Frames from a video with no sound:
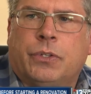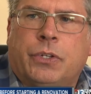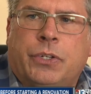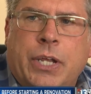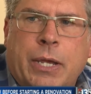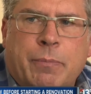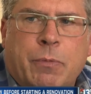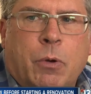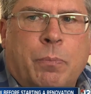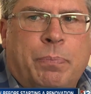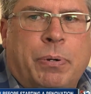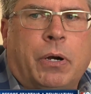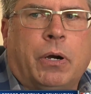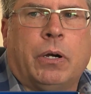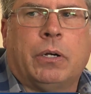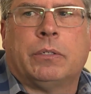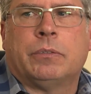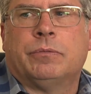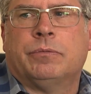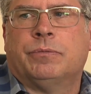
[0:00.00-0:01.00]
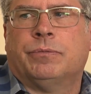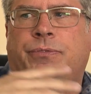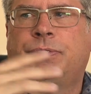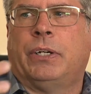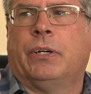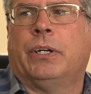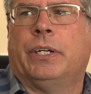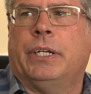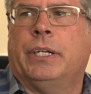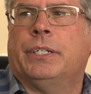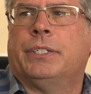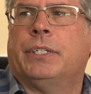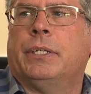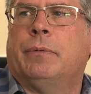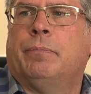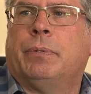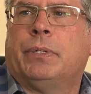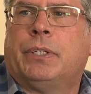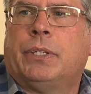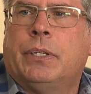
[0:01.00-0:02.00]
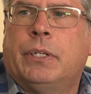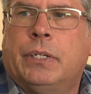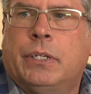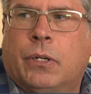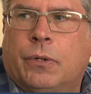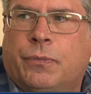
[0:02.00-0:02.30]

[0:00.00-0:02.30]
Jeff Adler is senior designer with